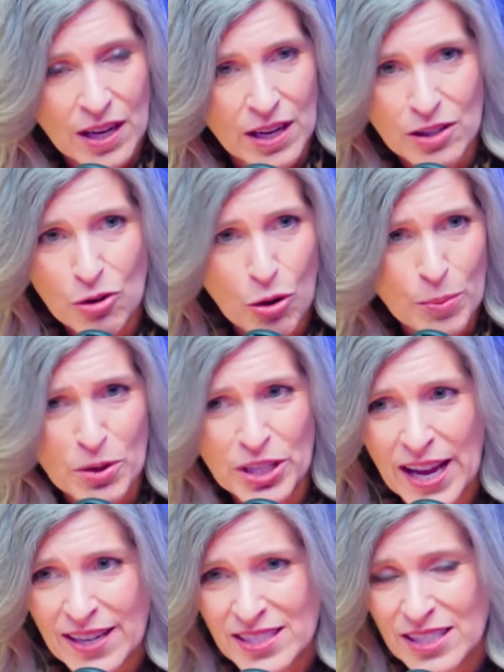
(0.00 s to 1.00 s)
corporate
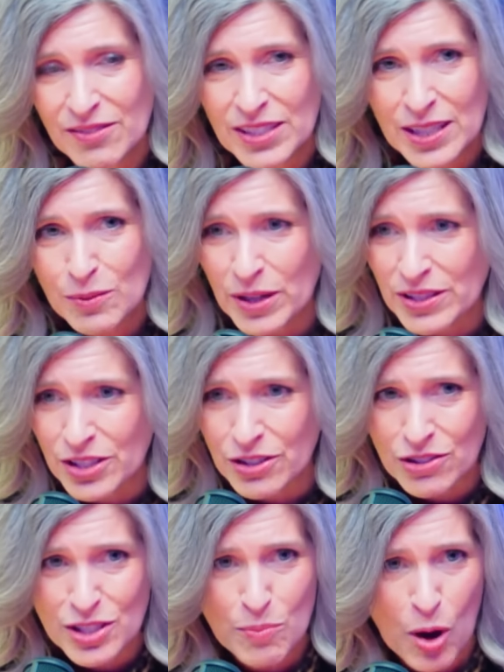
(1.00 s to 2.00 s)
activity, whether
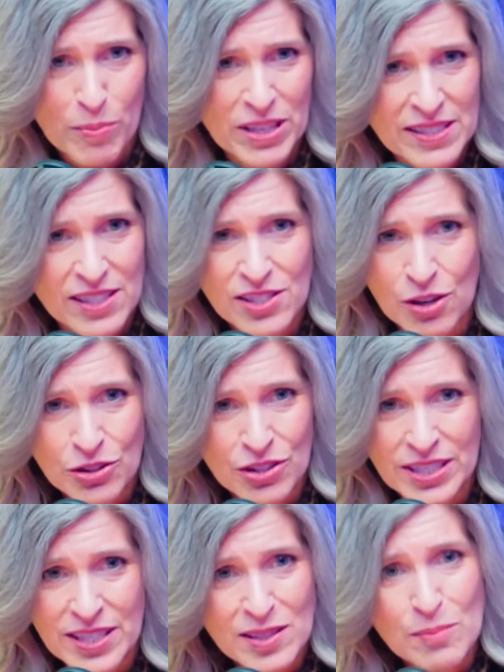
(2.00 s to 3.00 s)
you're a small business owner,
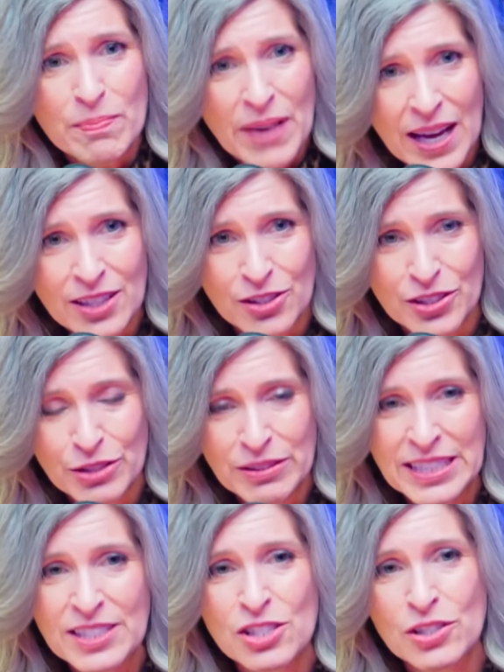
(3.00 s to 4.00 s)
it doesn't matter. You
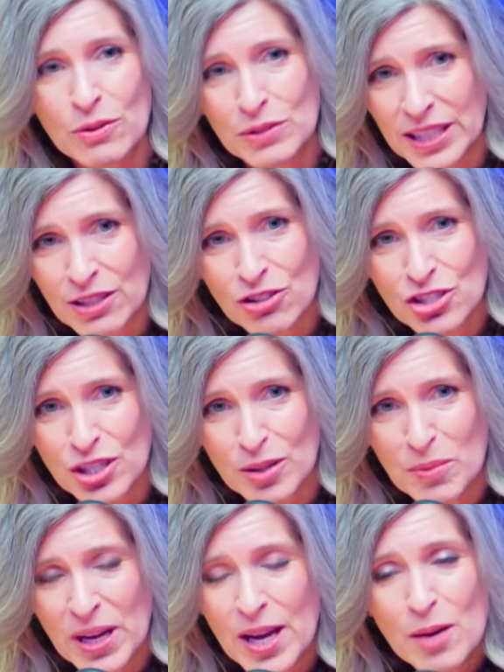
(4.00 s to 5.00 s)
need to know leadership,
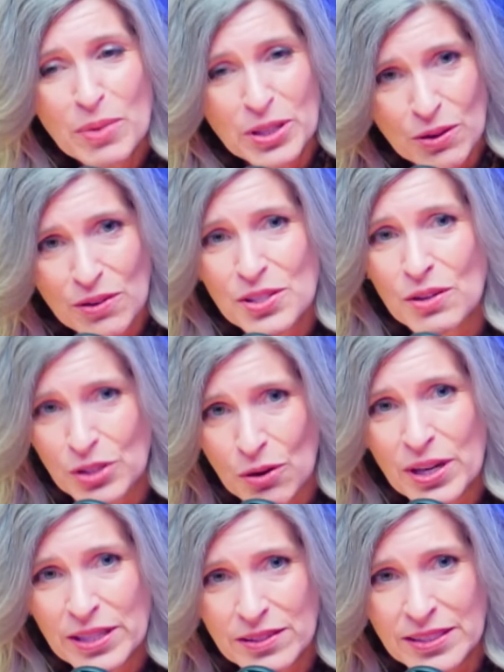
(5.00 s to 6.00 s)
but you also
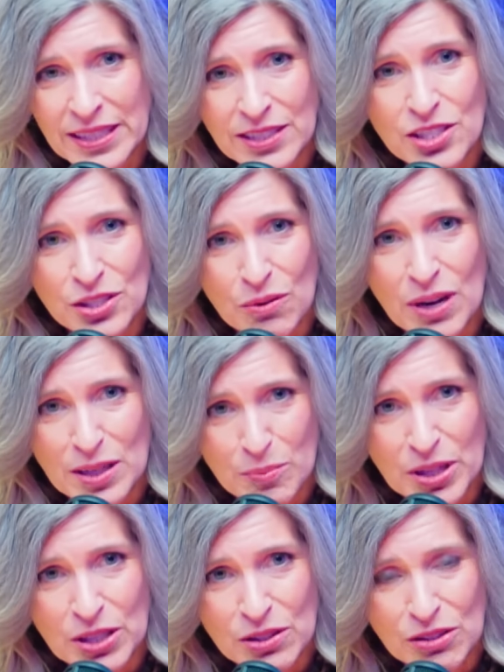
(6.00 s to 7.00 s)
need to know how to
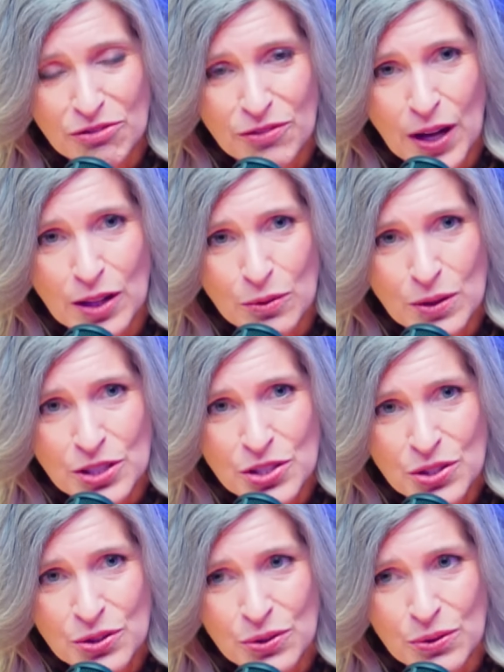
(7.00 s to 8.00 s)
be a good follower
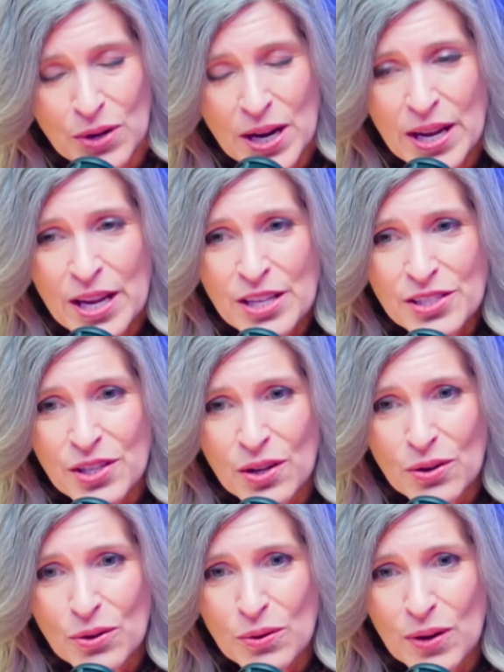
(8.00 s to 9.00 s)
too.
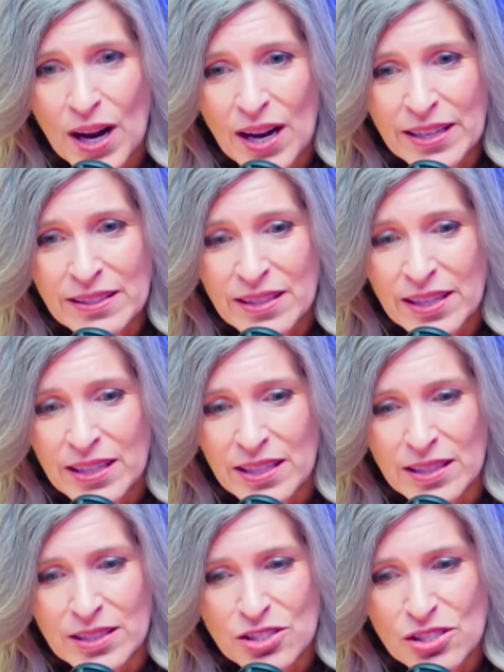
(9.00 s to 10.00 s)
So I think
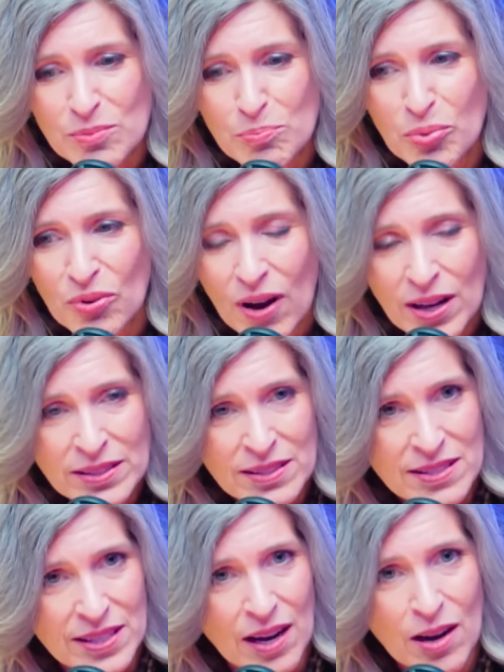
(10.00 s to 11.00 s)
it just
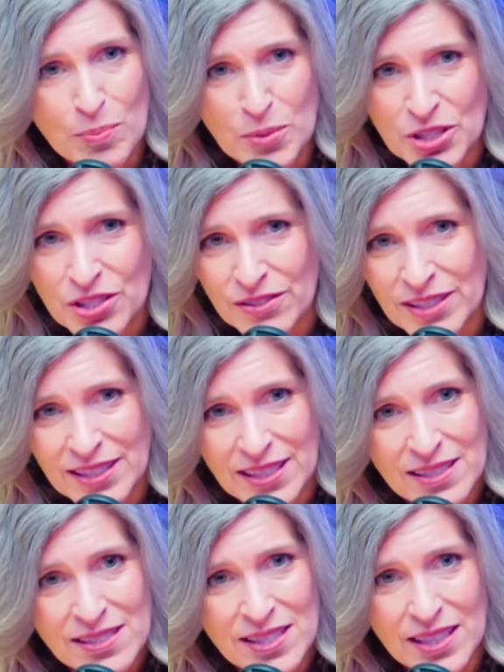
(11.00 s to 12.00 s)
broadens the
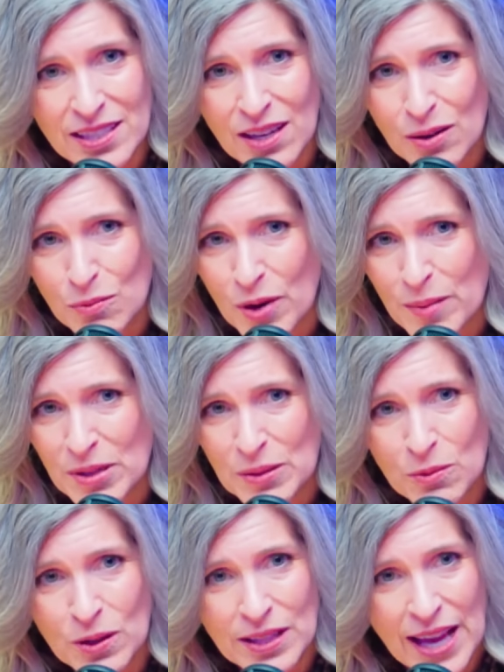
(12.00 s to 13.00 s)
opportunities that young
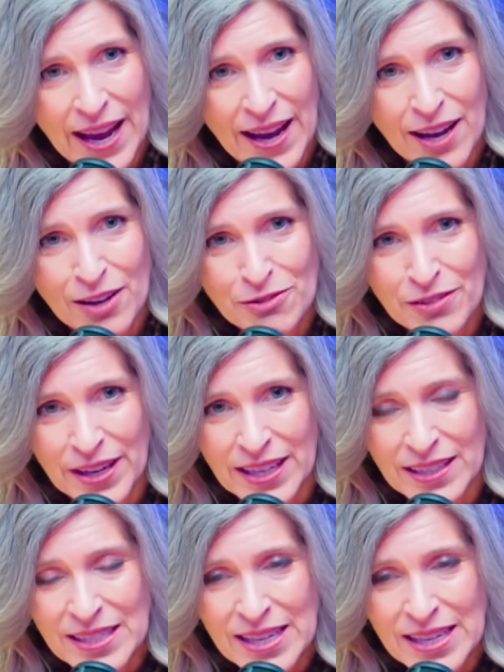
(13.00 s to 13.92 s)
women will have. And